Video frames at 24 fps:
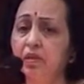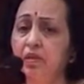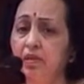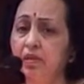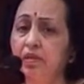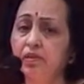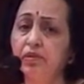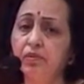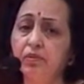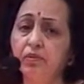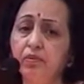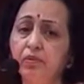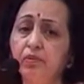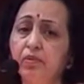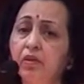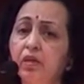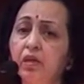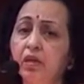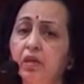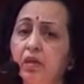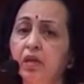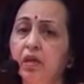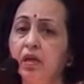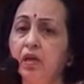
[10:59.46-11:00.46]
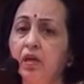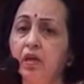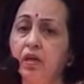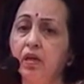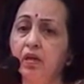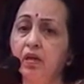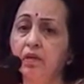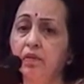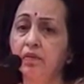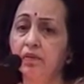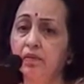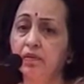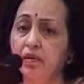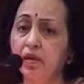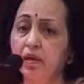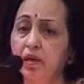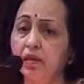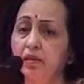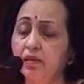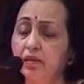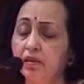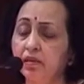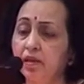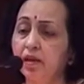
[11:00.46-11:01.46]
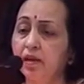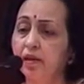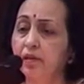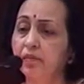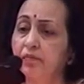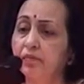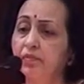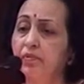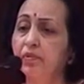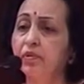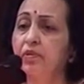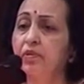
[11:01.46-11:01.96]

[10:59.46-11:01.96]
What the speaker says: did do at the time